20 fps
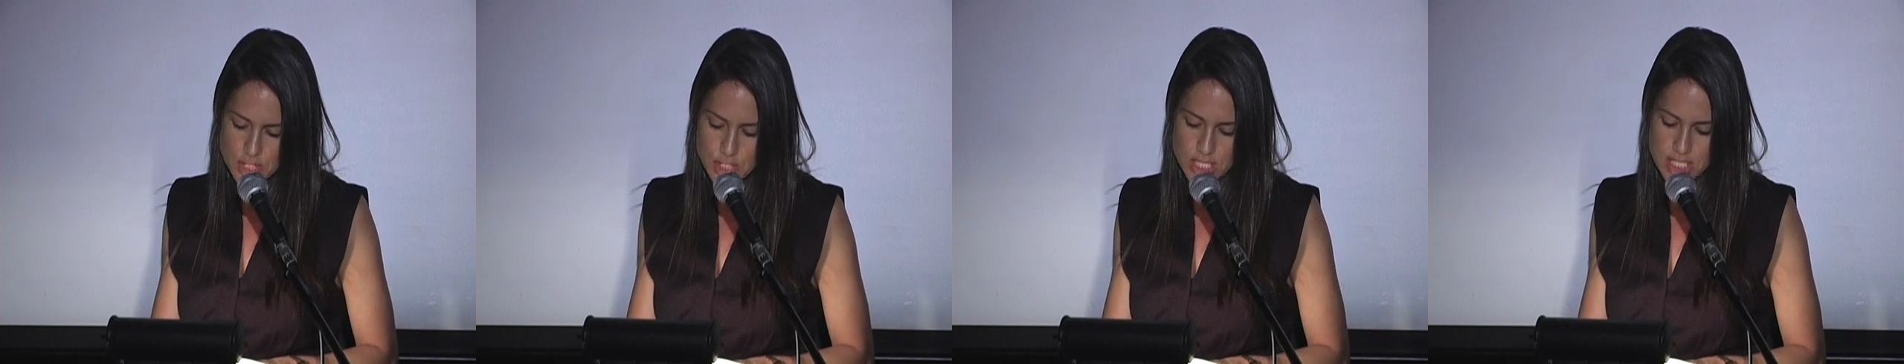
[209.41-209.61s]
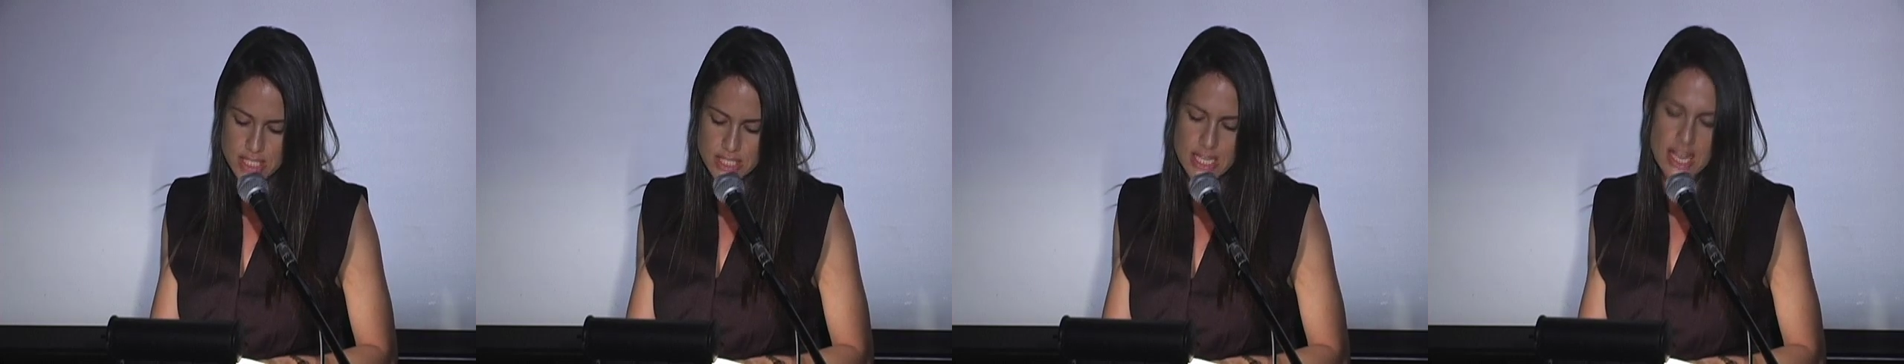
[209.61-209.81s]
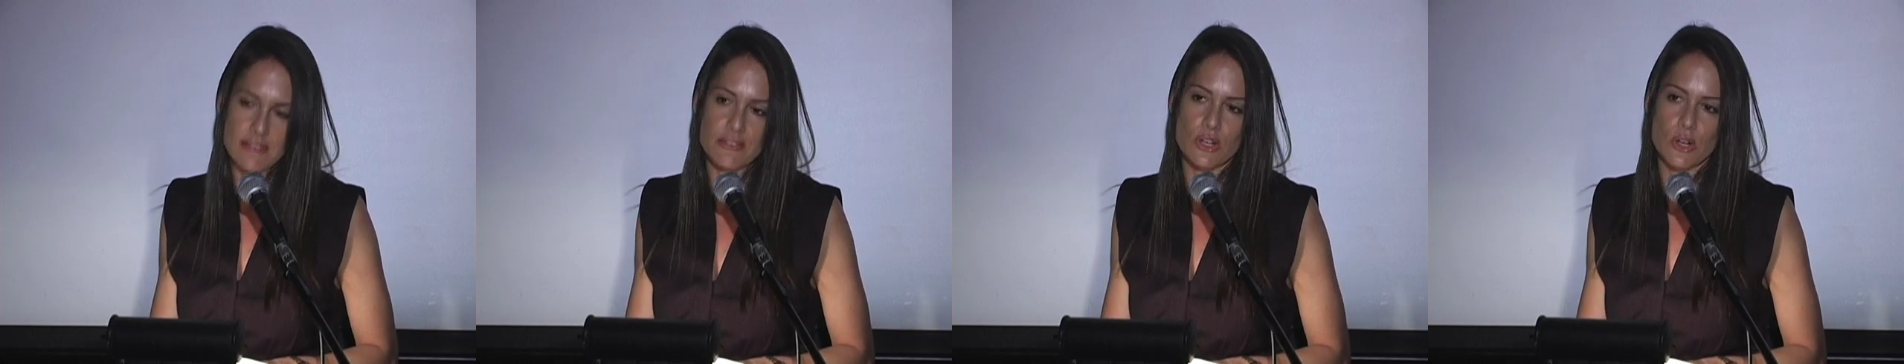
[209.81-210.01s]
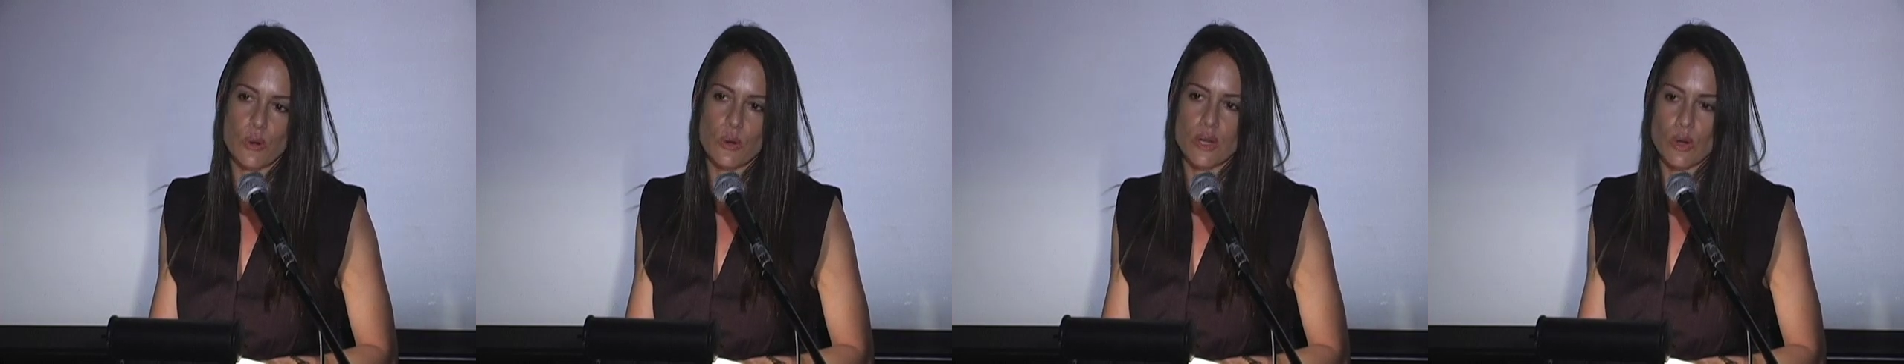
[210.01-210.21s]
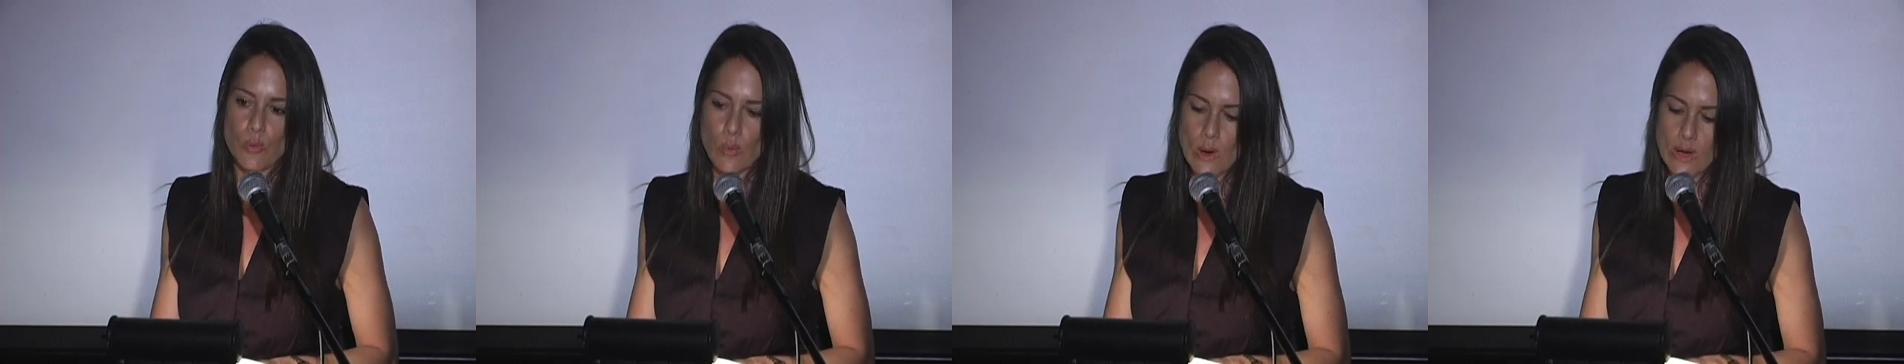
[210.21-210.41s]
she's never
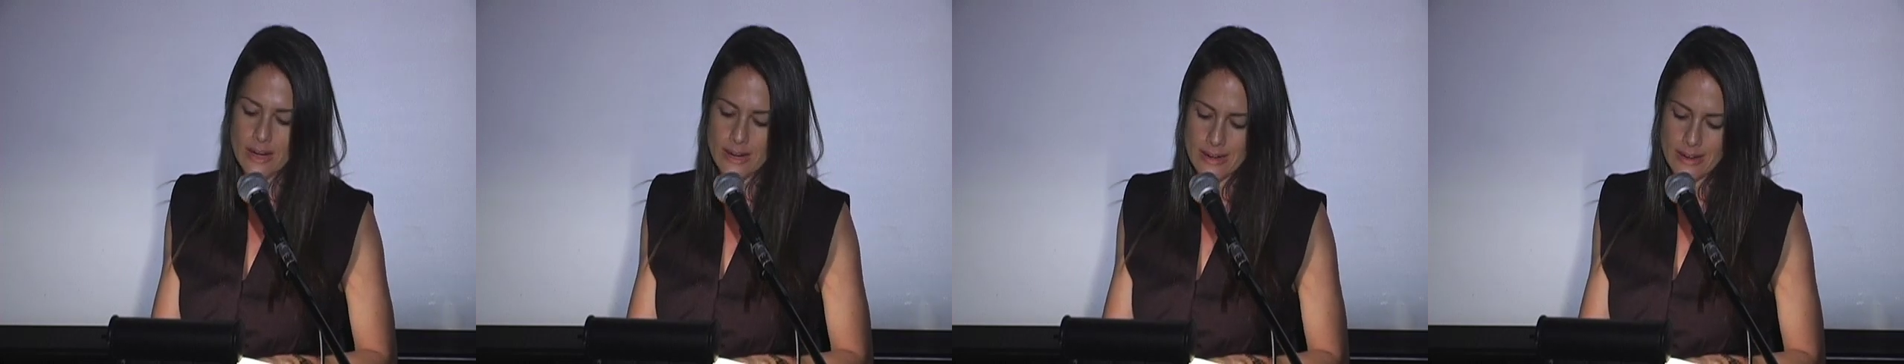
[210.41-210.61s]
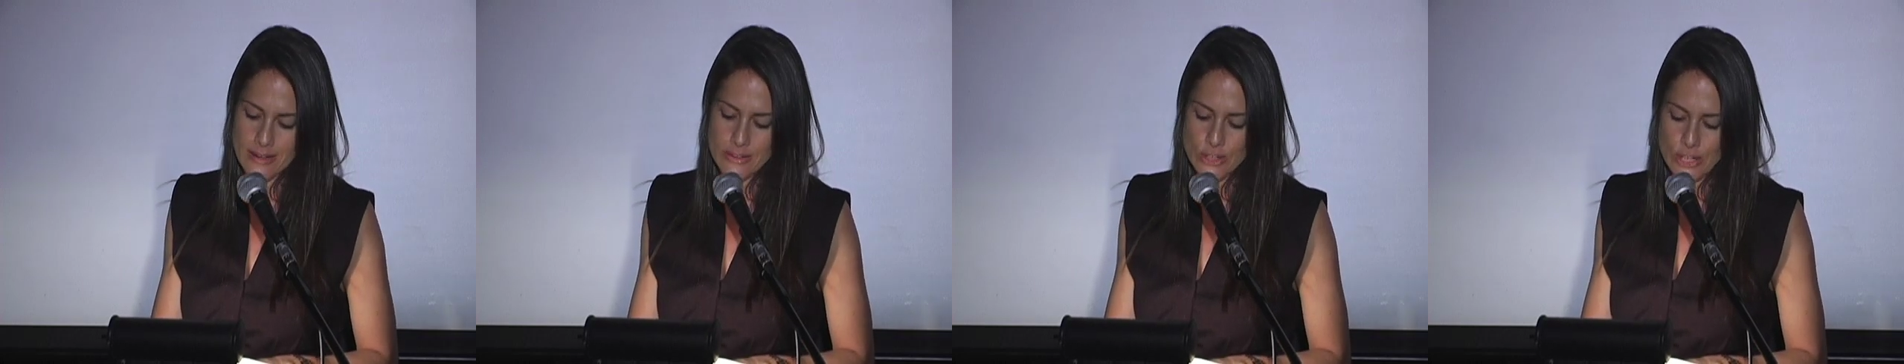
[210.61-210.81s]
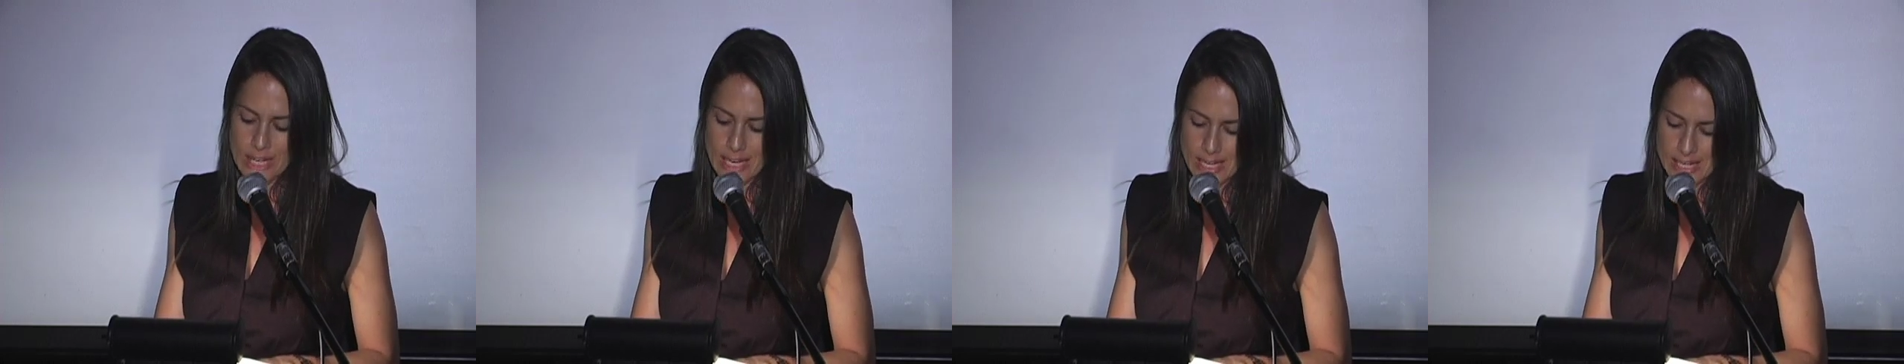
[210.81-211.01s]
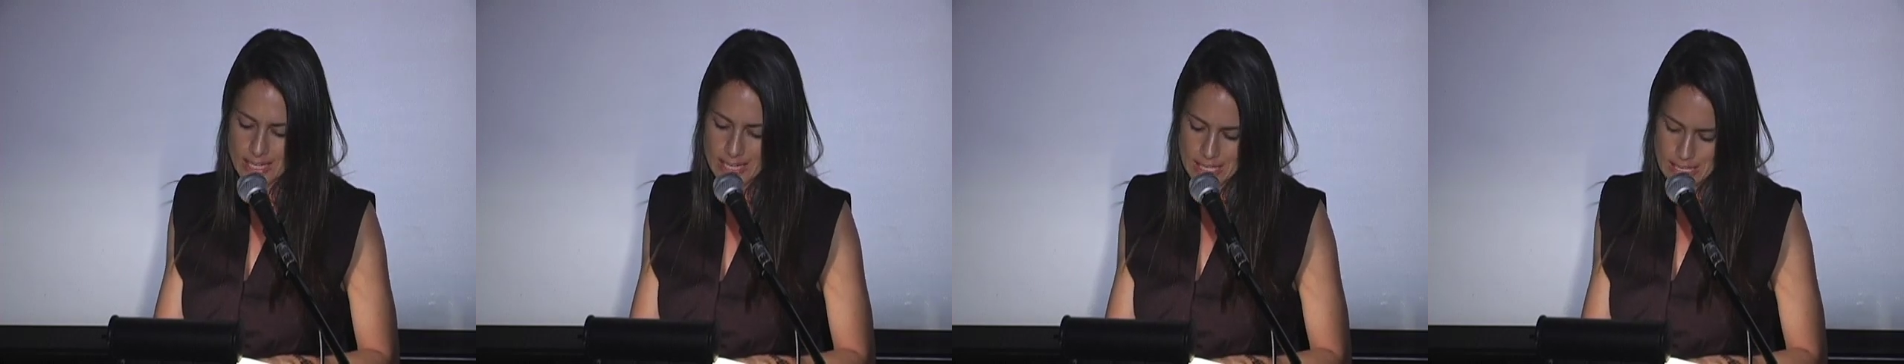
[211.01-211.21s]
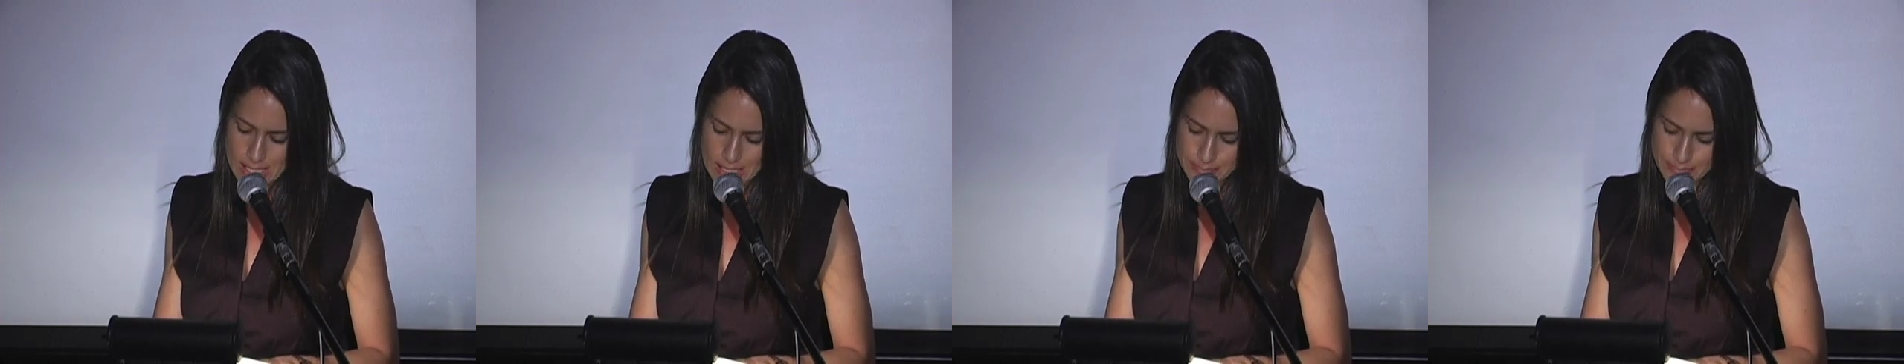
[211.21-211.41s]
going to want another guy
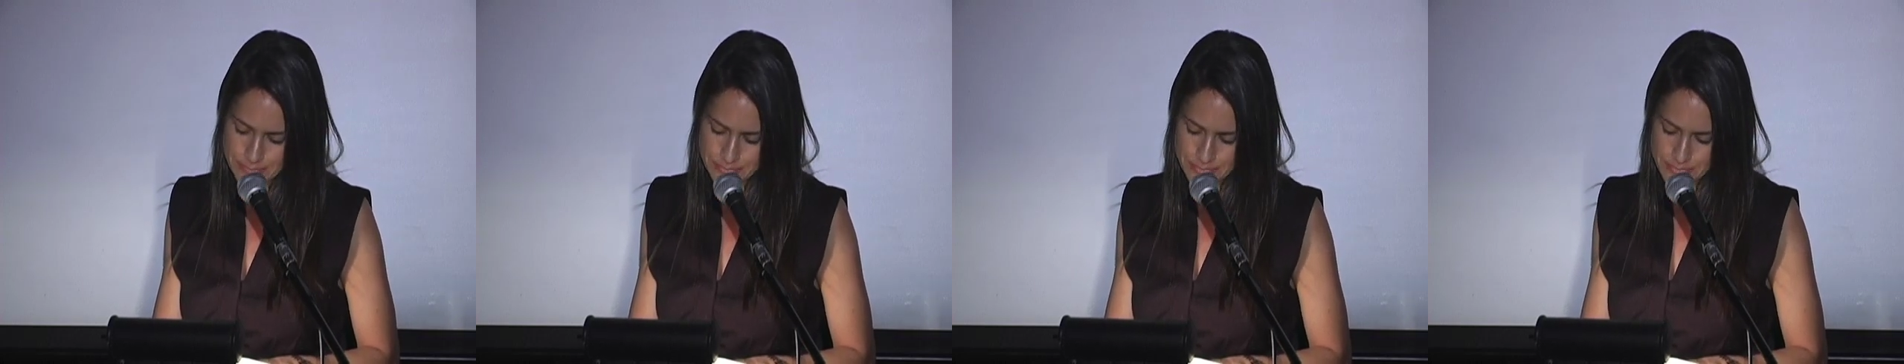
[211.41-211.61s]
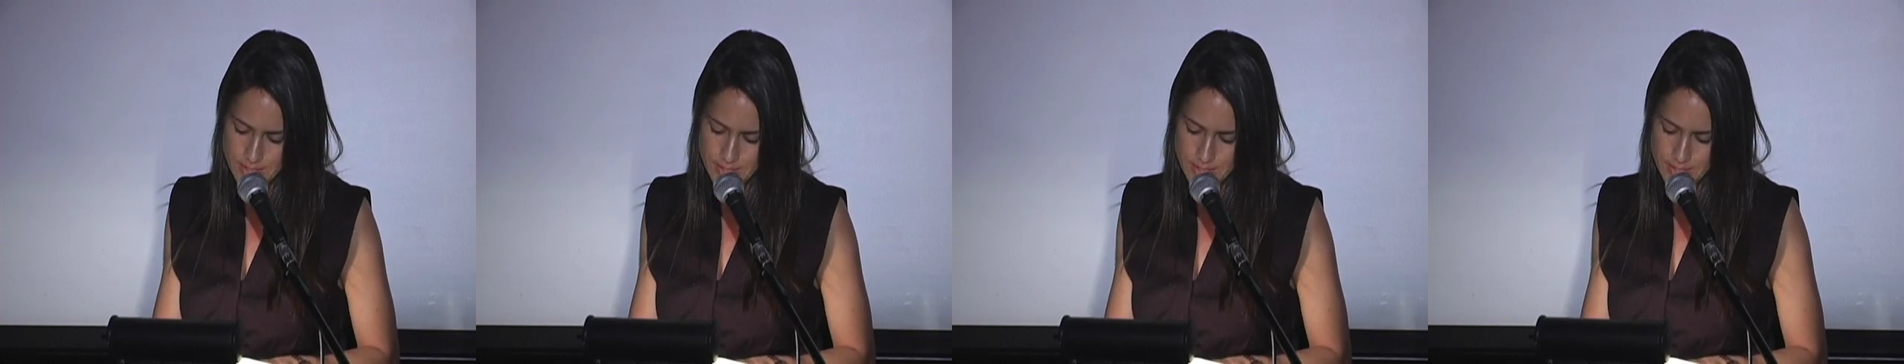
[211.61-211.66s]
again.